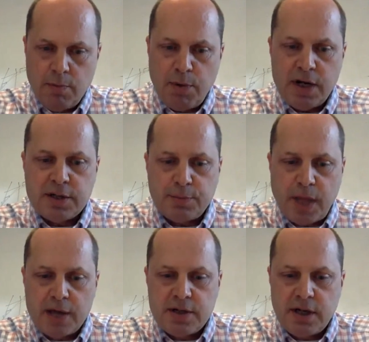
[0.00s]
Many
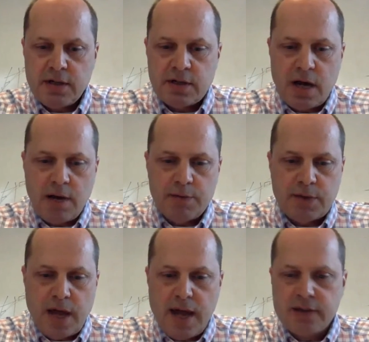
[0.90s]
supply chain
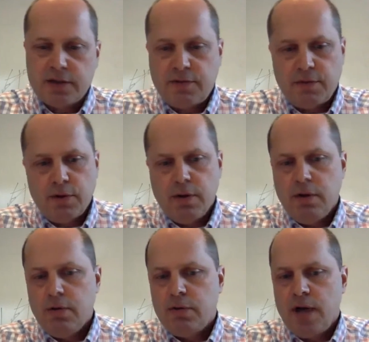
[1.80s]
jobs ask for
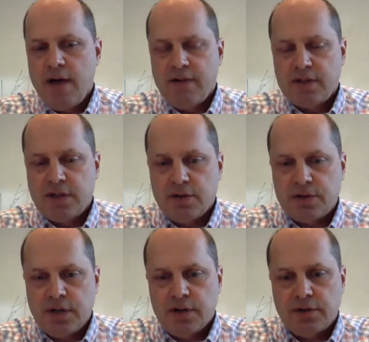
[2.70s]
you to have Excel
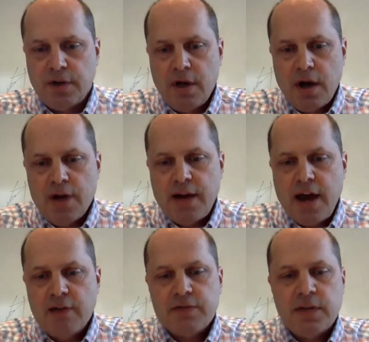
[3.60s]
skills. Are
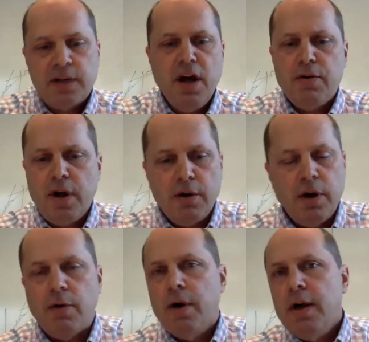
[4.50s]
they out of sync? No, no,
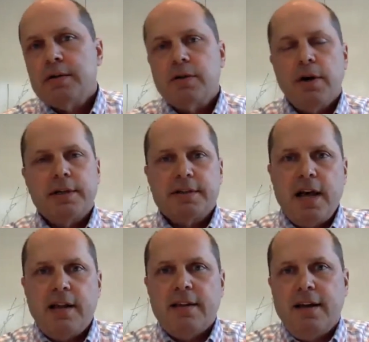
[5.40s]
no. So
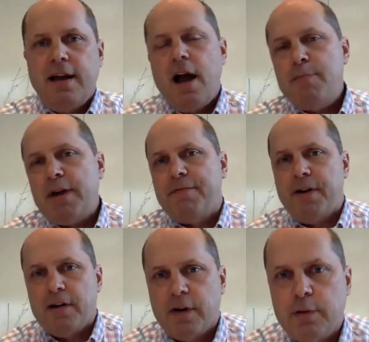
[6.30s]
Excel, I make
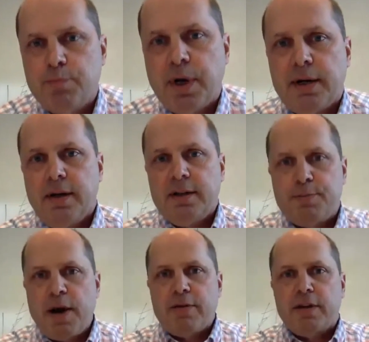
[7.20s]
fun of it, but
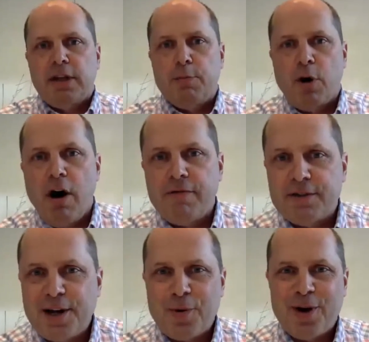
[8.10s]
it's better than
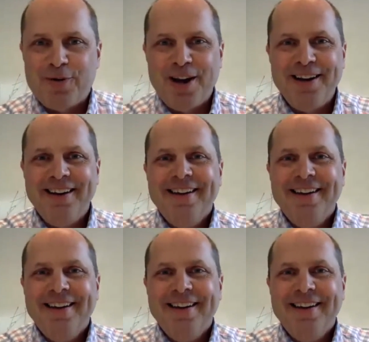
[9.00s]
LibreOffice anyway, right?